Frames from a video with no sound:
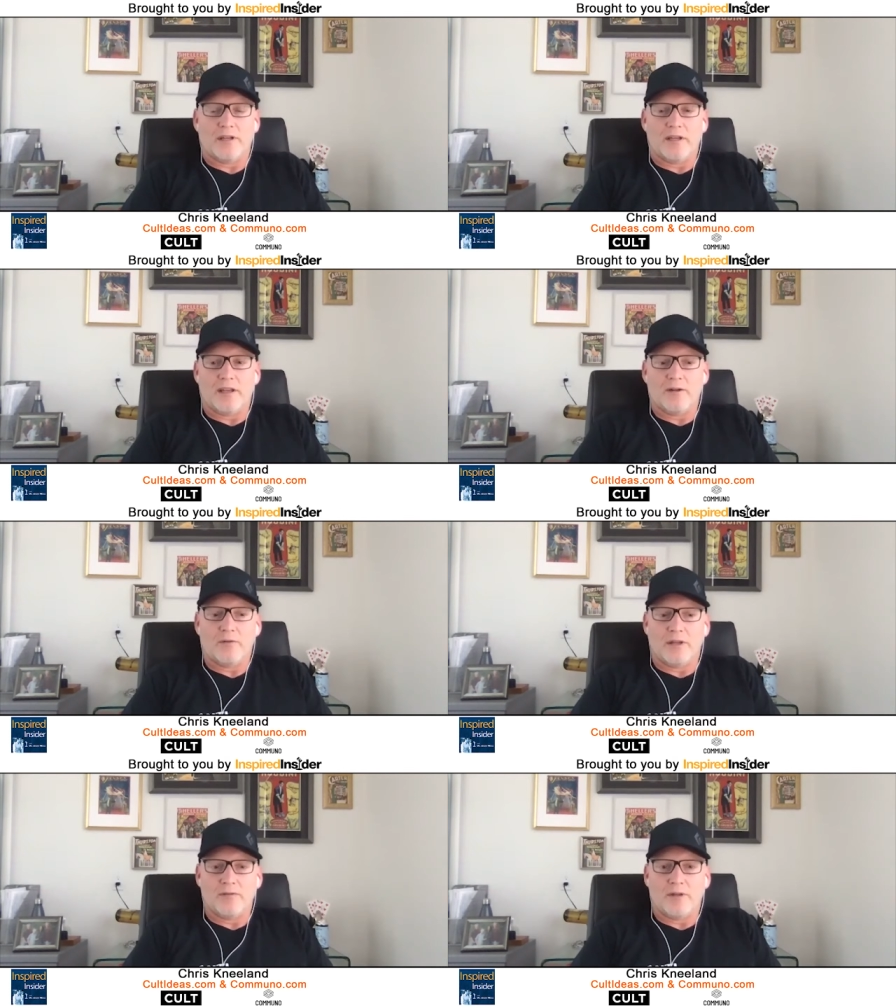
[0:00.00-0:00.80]

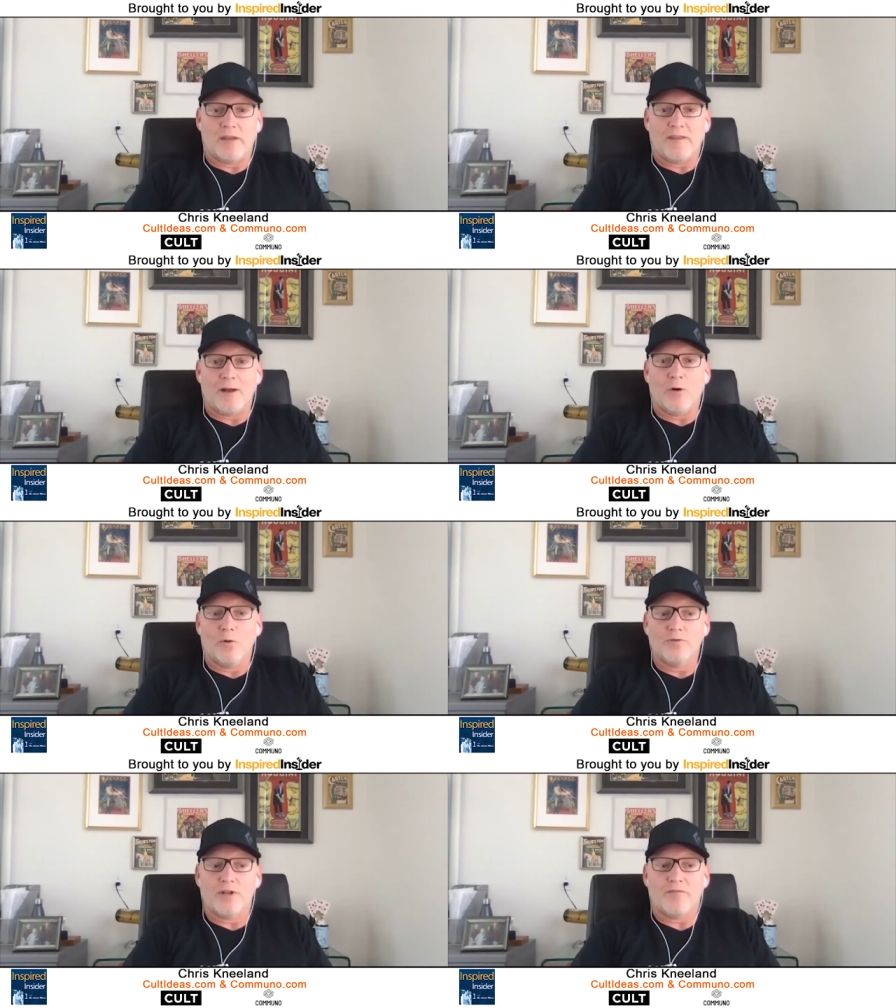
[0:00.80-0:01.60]
And they
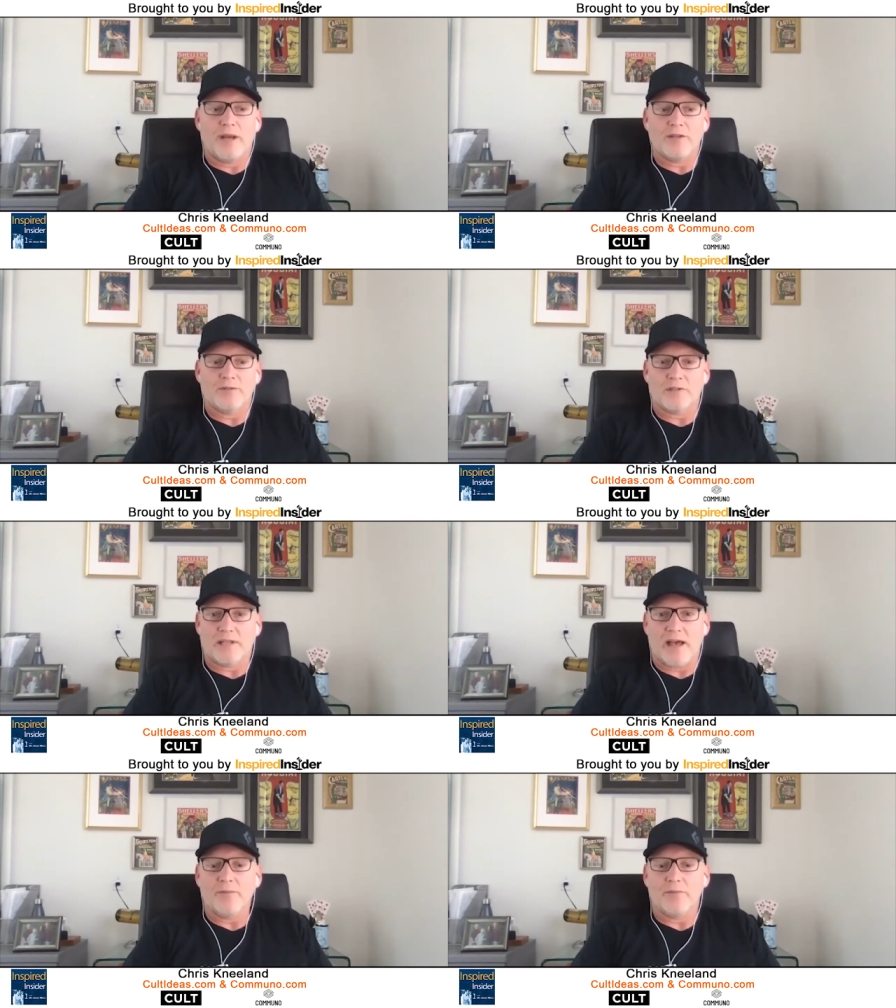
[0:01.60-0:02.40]
hold Jeff Bezos
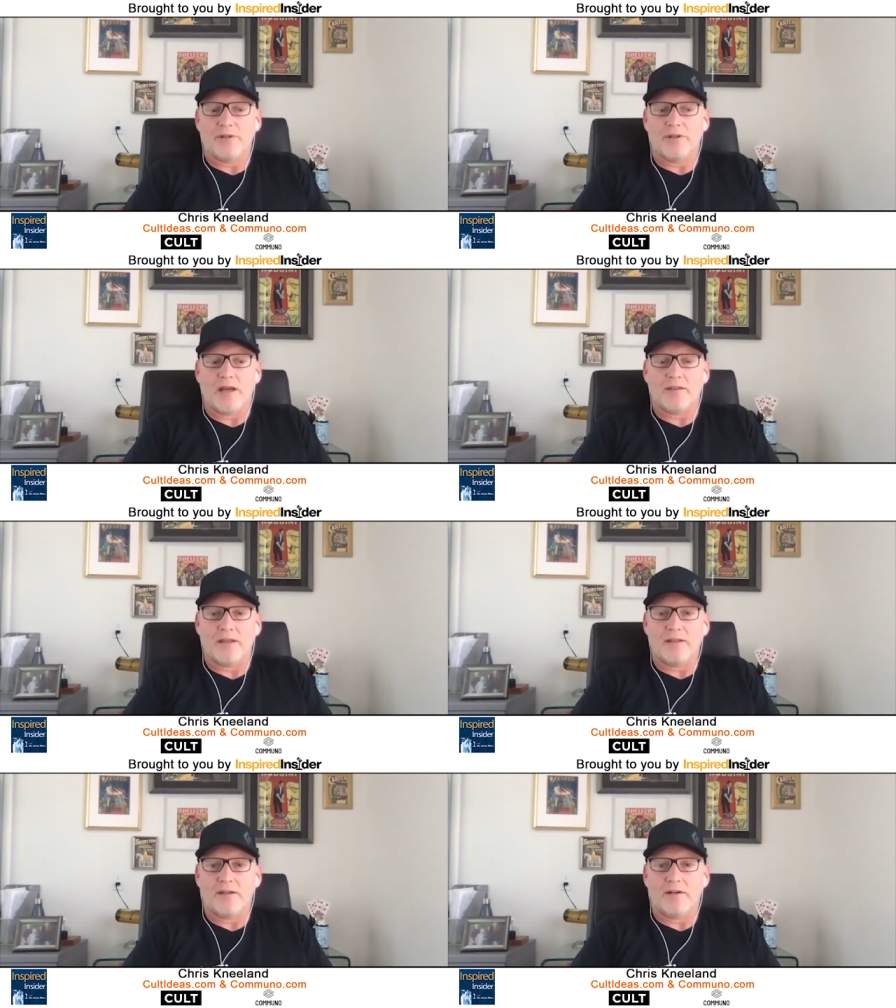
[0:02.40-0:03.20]
accountable to that.
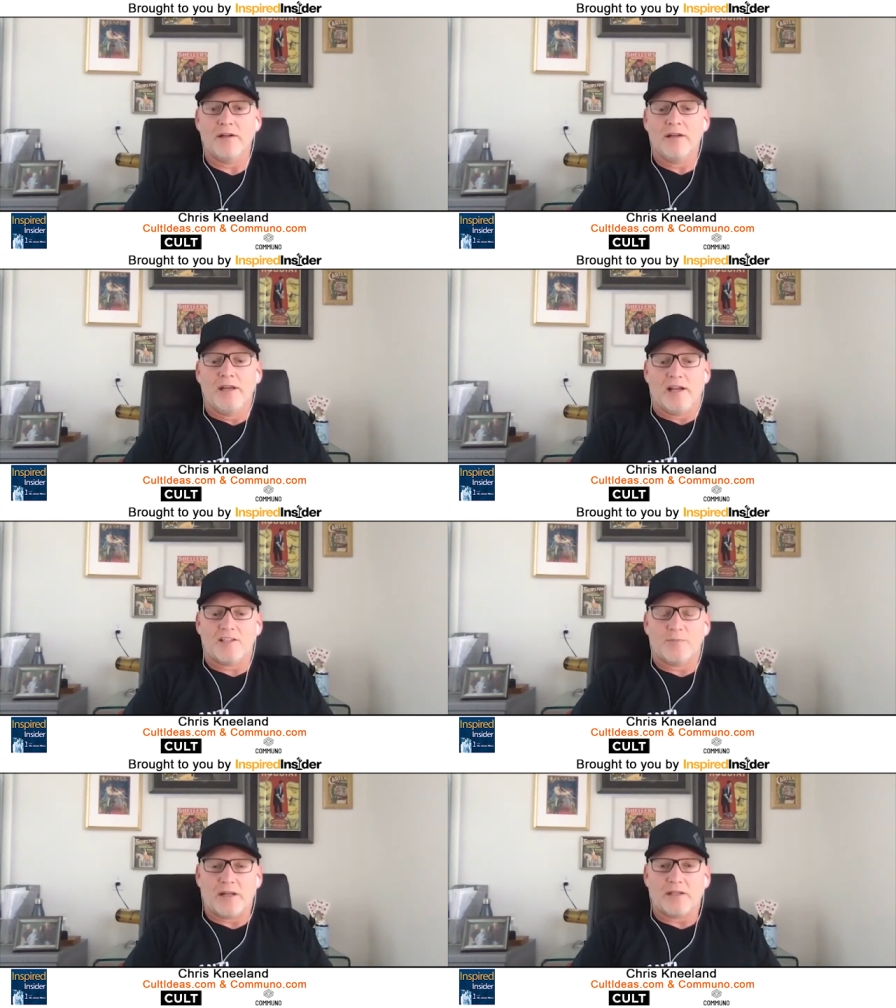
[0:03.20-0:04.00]
And they're
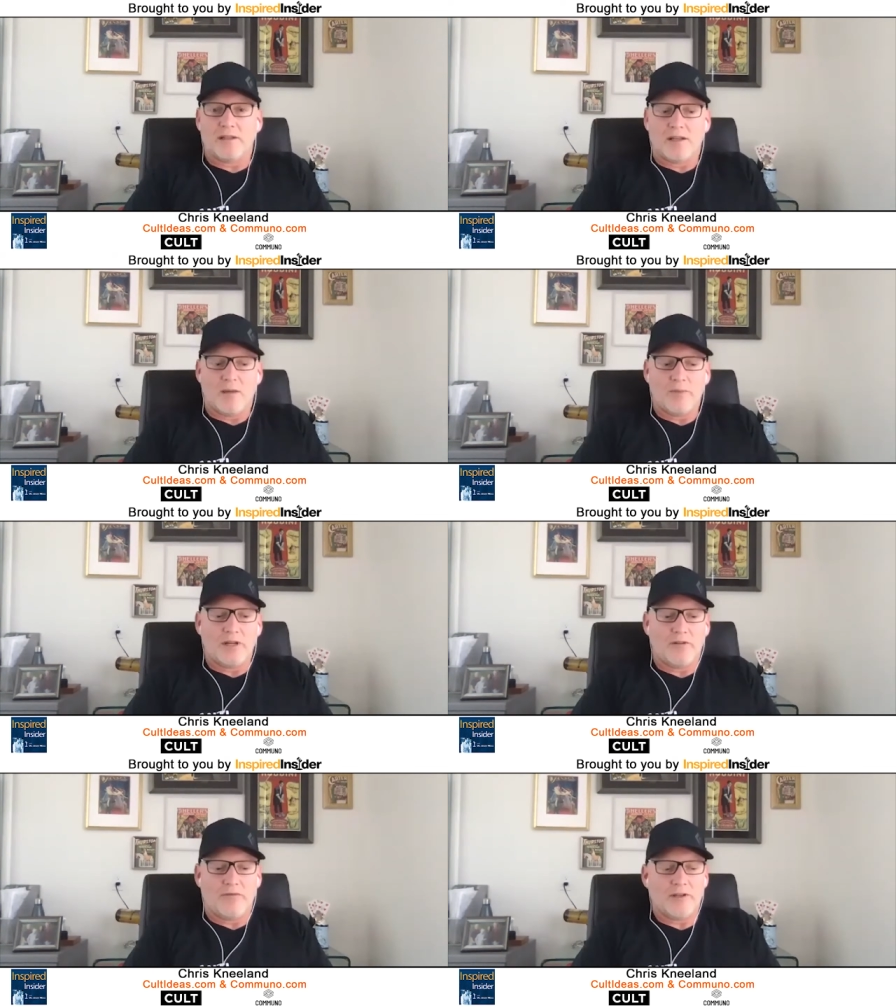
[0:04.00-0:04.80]
expecting the company
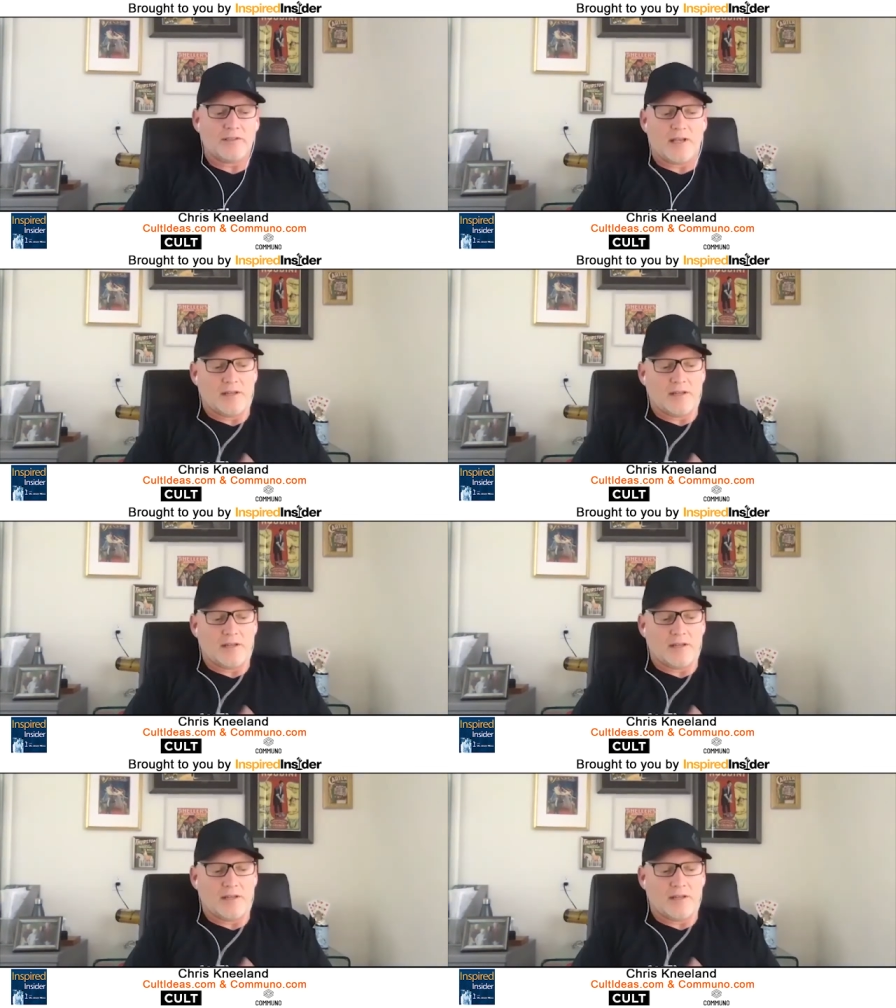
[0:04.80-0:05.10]
to fix that.